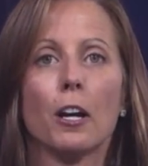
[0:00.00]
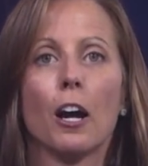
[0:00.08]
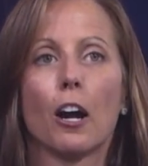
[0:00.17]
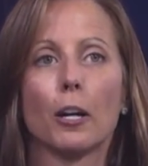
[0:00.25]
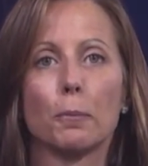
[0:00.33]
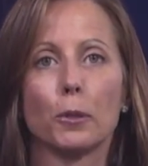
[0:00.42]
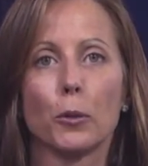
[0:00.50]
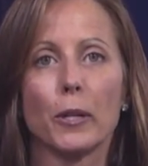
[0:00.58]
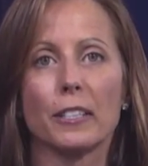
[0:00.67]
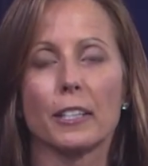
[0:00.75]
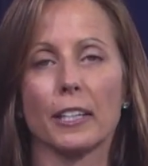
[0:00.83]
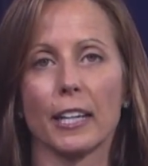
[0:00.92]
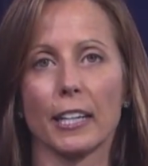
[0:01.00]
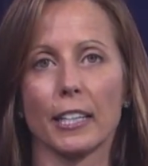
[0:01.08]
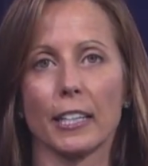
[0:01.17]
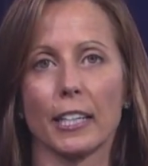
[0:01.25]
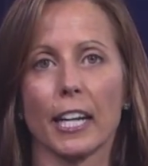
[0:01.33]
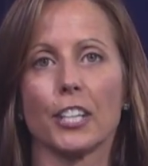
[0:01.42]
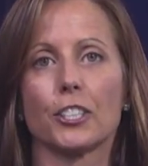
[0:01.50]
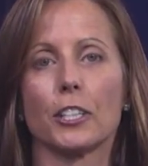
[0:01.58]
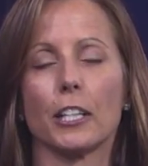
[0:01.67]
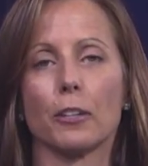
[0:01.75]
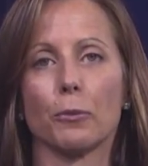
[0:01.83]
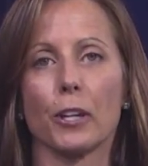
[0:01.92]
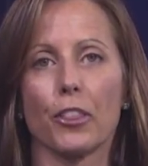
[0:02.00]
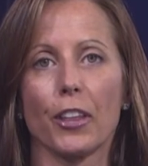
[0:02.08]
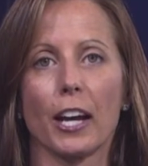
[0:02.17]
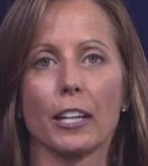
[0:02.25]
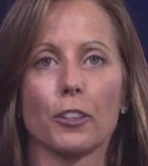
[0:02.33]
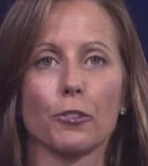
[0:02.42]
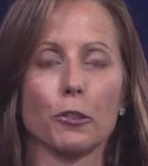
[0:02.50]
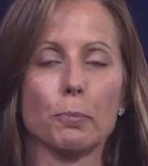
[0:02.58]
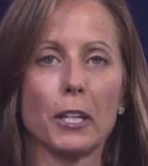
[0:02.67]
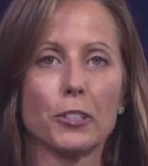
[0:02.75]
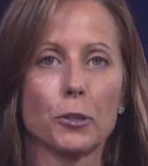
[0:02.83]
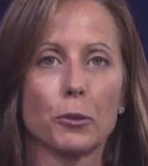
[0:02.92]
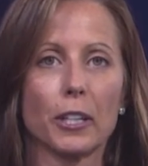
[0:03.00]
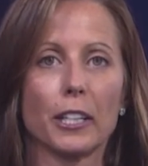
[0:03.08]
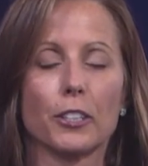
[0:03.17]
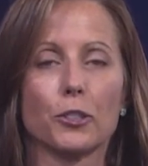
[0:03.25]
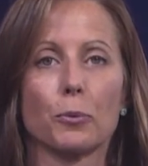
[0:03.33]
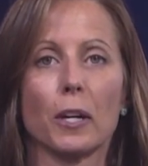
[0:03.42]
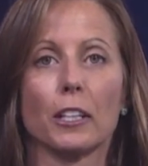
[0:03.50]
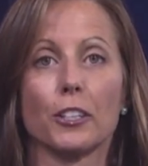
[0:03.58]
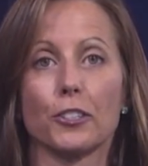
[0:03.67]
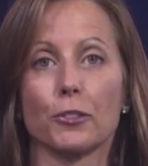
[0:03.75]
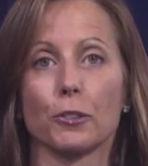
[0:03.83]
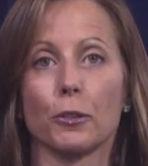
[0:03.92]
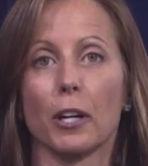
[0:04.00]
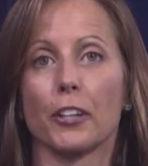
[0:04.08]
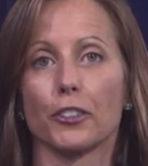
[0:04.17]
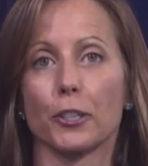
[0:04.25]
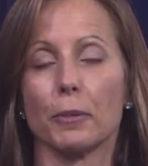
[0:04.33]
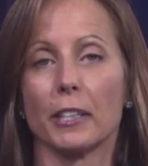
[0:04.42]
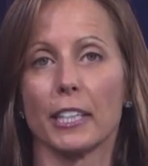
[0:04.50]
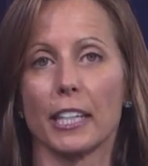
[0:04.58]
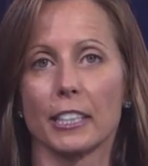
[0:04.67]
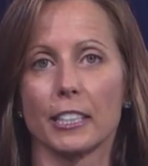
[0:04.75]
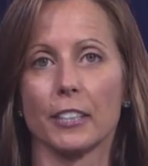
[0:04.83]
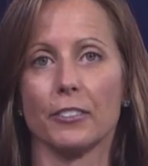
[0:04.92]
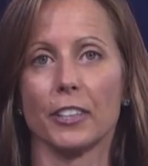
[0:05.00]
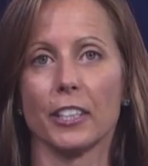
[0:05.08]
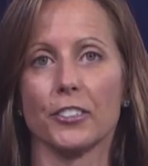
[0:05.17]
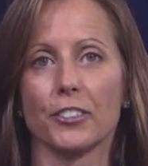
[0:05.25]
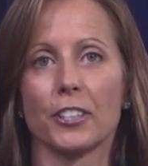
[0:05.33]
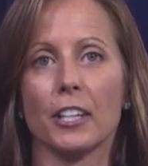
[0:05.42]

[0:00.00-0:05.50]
our employees can get engaged with that through mentoring, as well as through other community activities